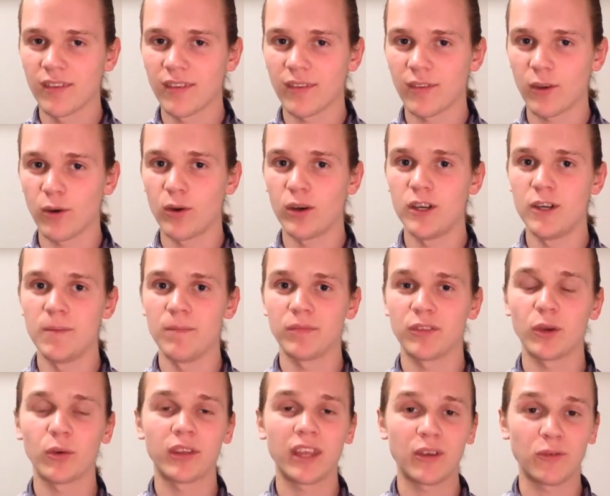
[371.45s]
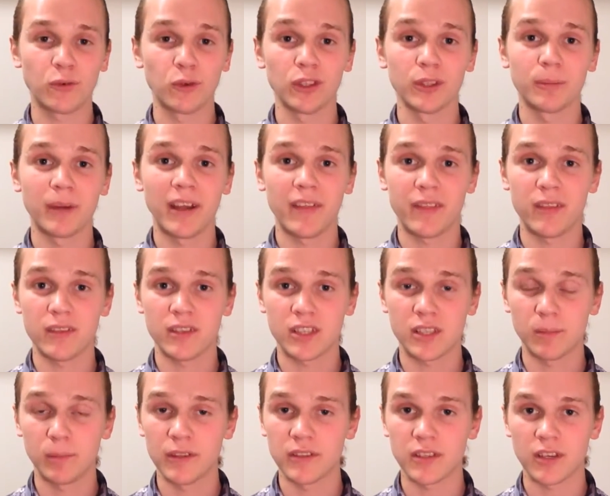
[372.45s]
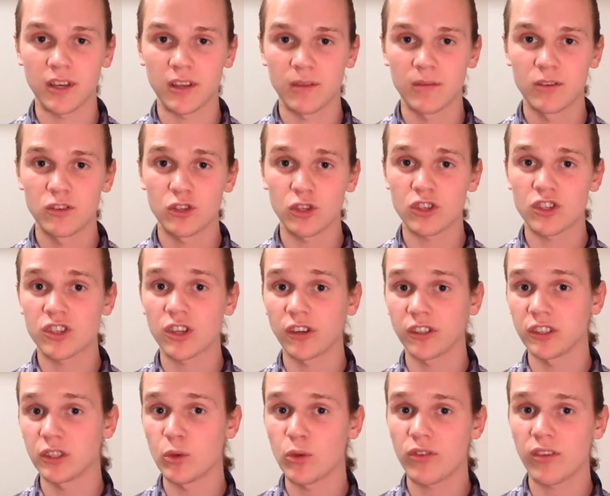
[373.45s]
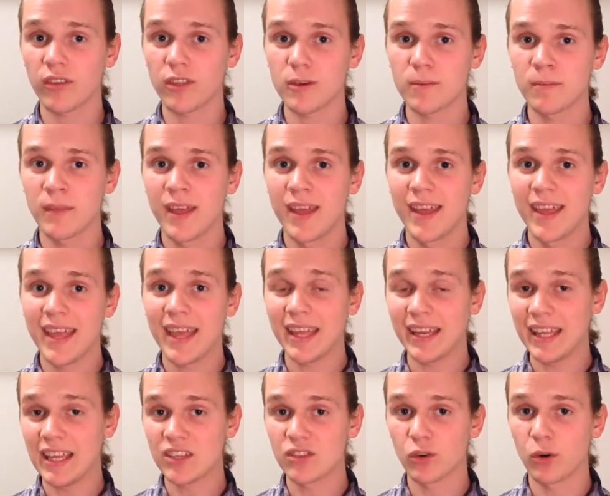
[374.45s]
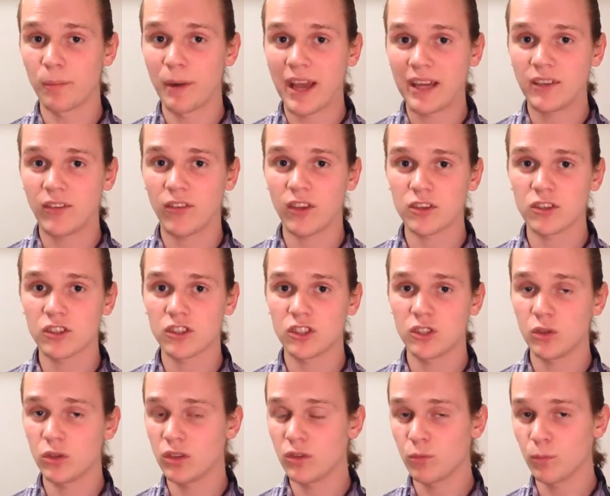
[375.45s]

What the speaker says: So don't get fooled by the simplicity. Just start using them in each of your practice sessions.